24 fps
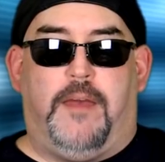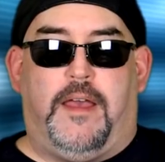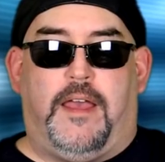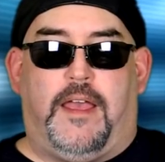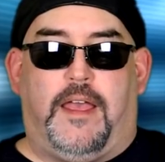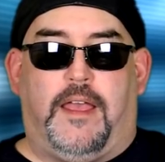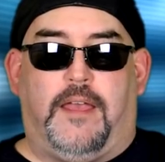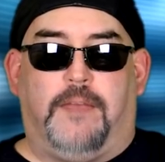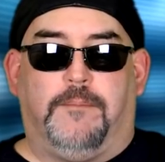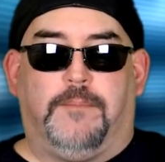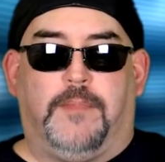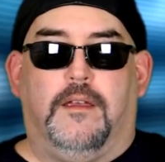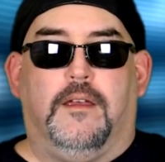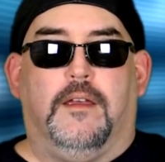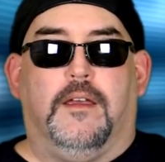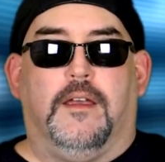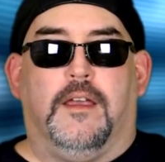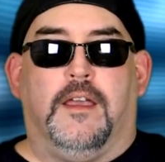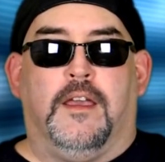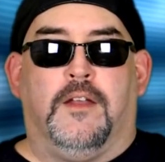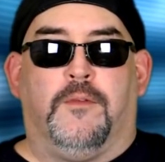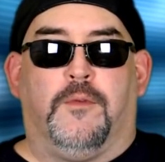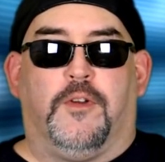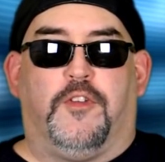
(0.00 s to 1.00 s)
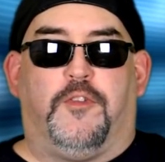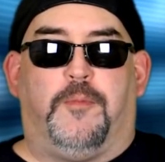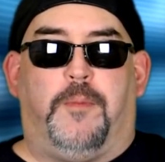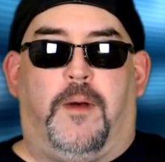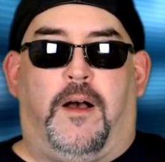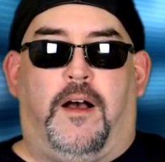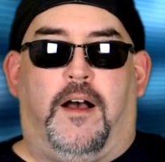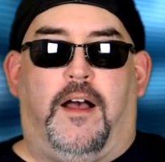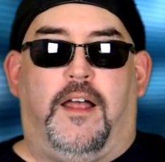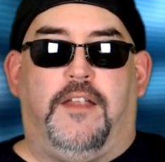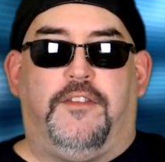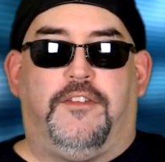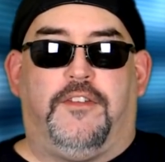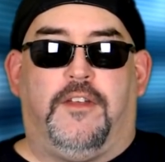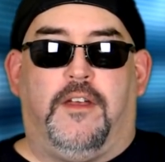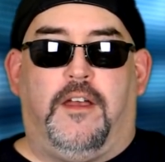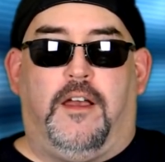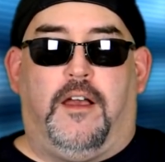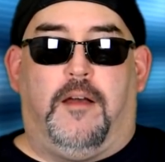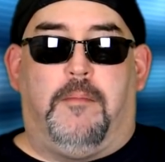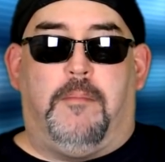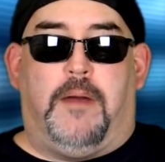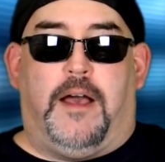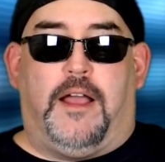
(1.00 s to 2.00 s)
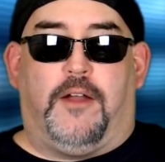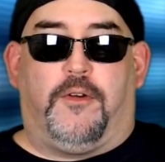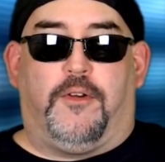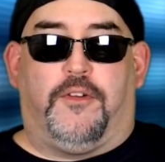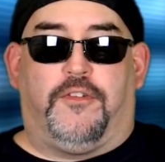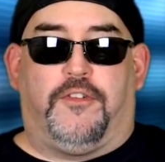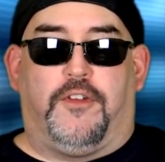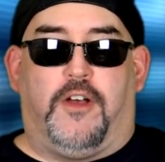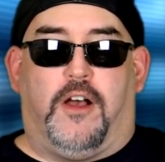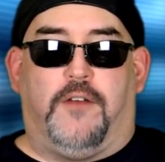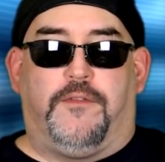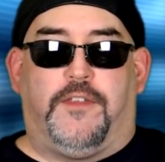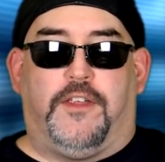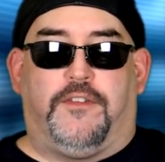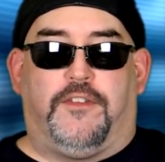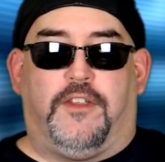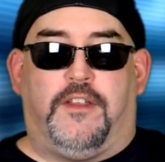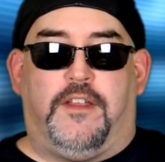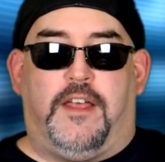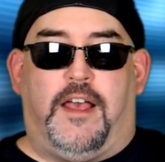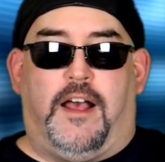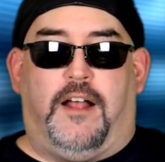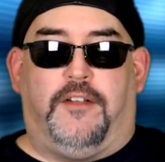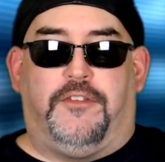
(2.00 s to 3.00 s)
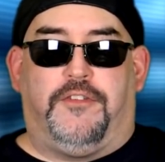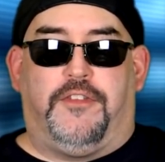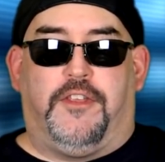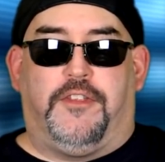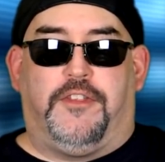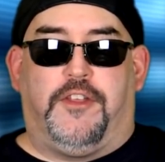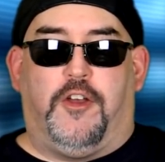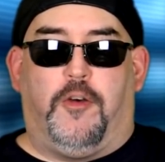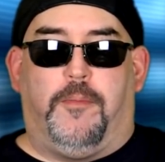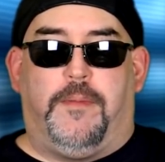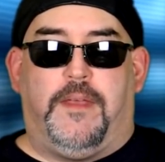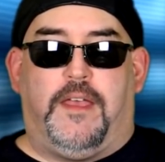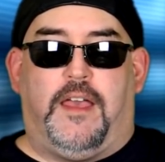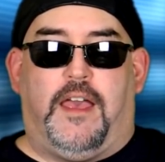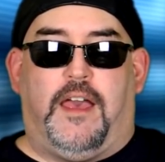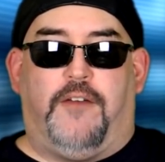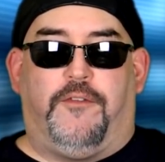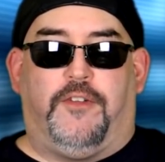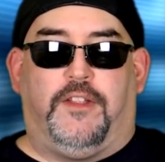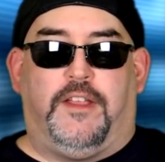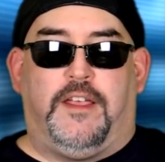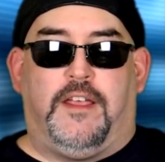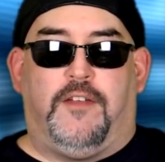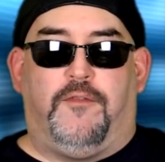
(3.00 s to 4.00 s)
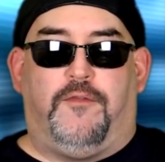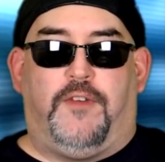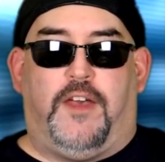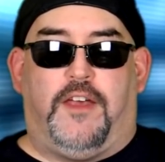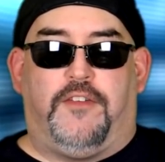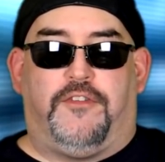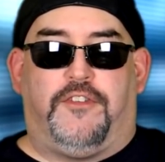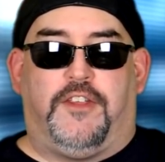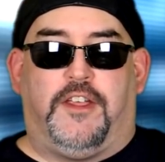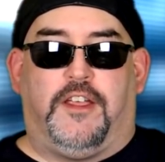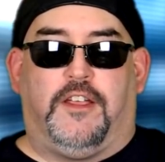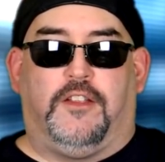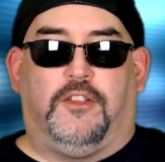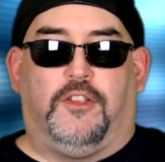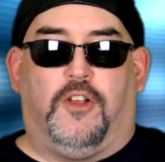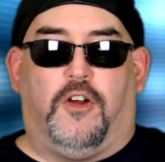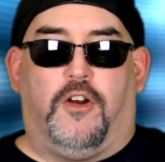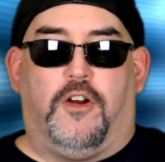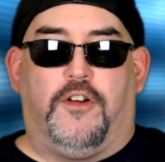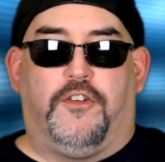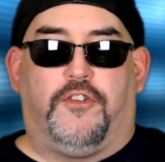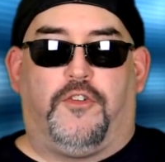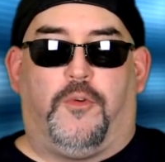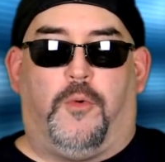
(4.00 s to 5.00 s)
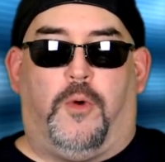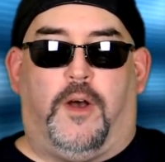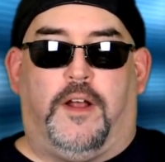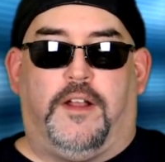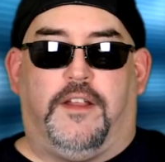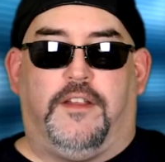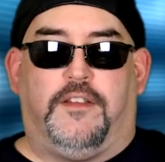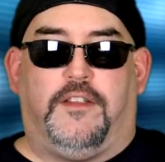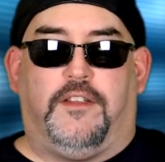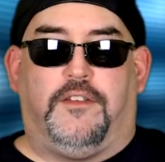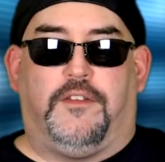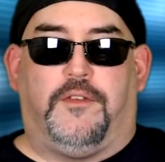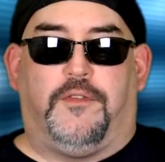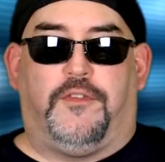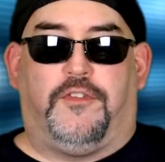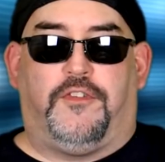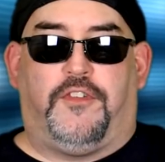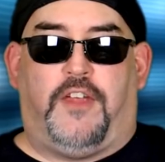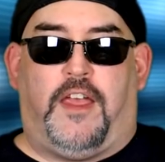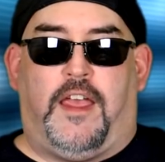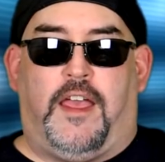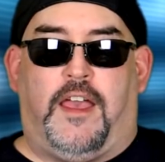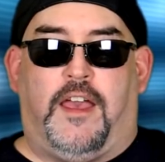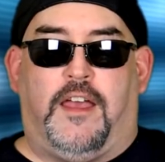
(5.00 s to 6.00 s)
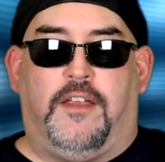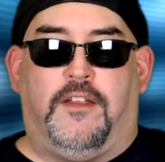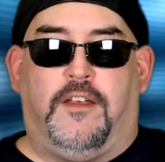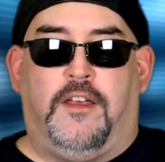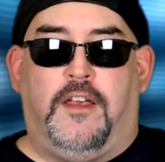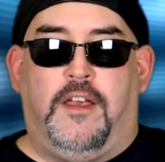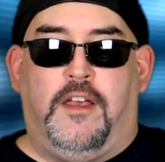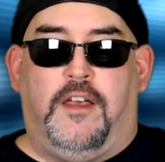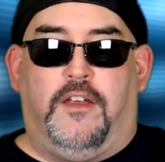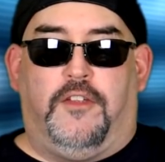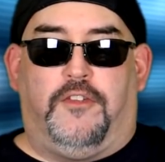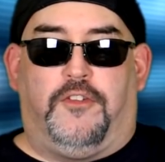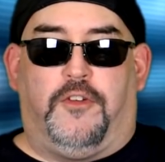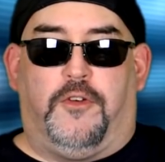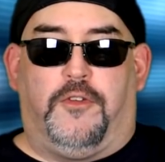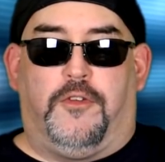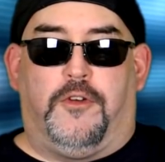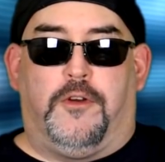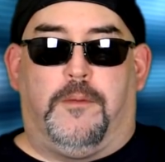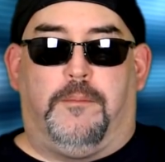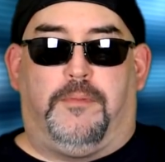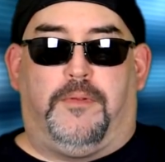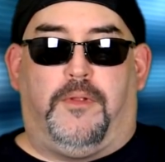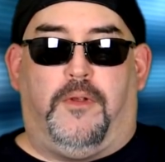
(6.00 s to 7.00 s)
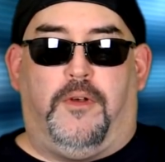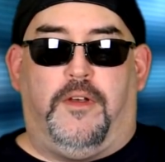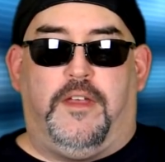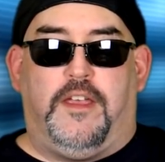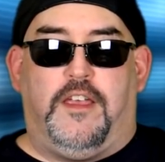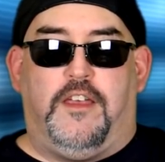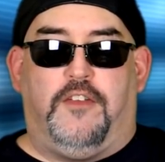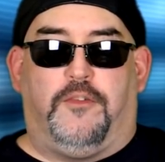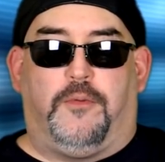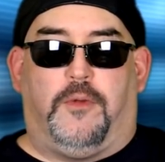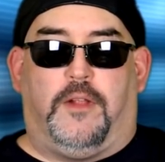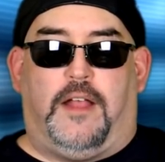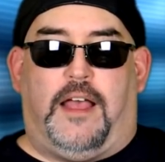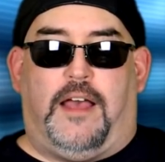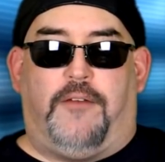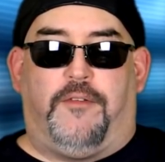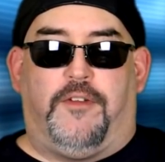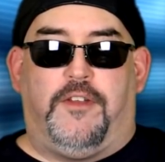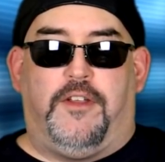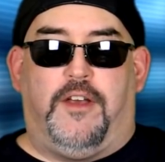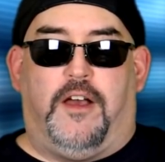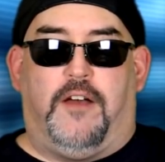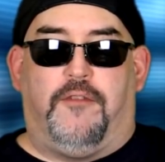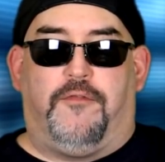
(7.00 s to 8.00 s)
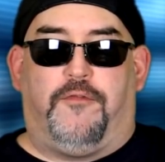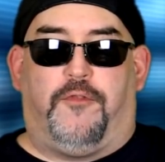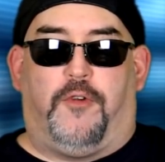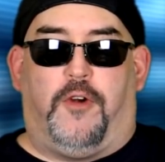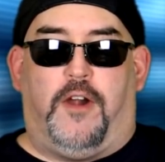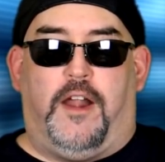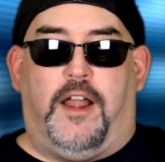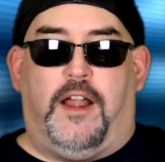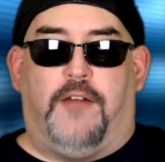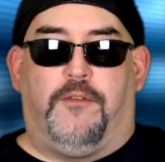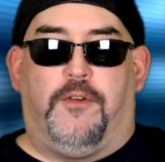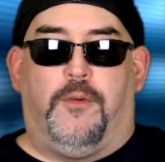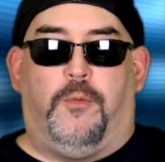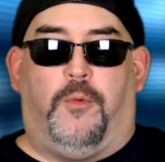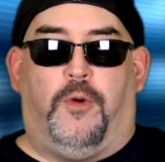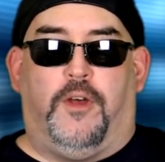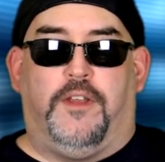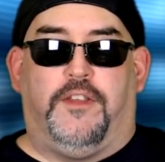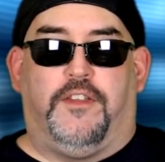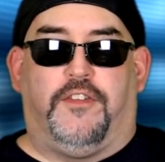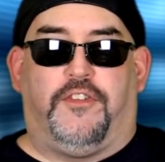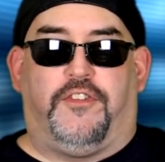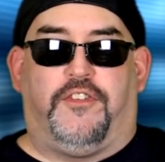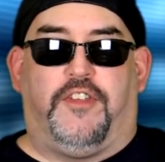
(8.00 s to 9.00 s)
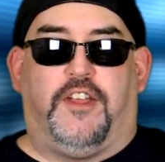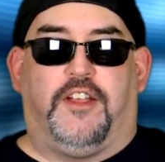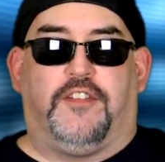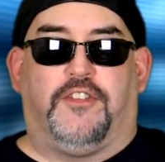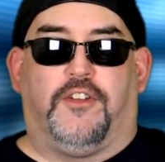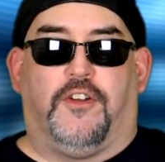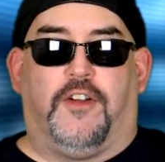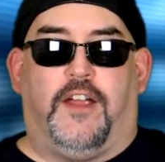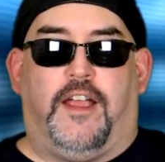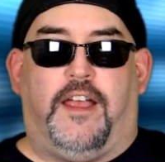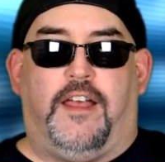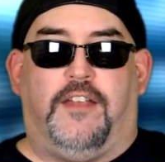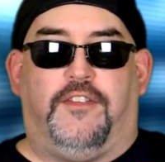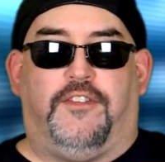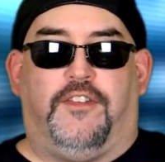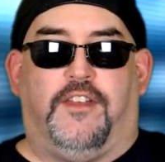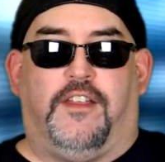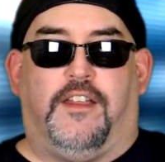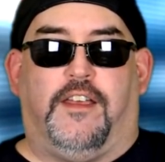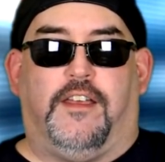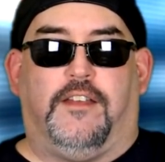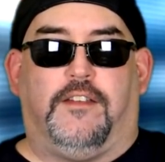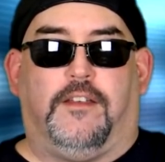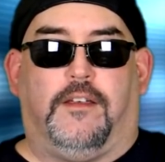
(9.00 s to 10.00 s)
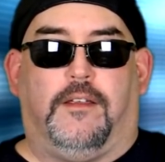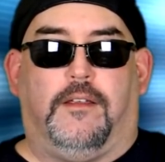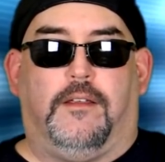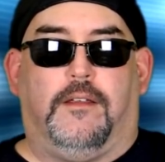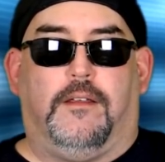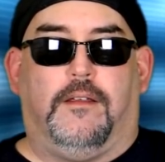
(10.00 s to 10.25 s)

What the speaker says: May. In response, Microsoft has announced that they'll be heavily investing in large quantities of sand so their employees will have enough for everyone to stick their heads in it.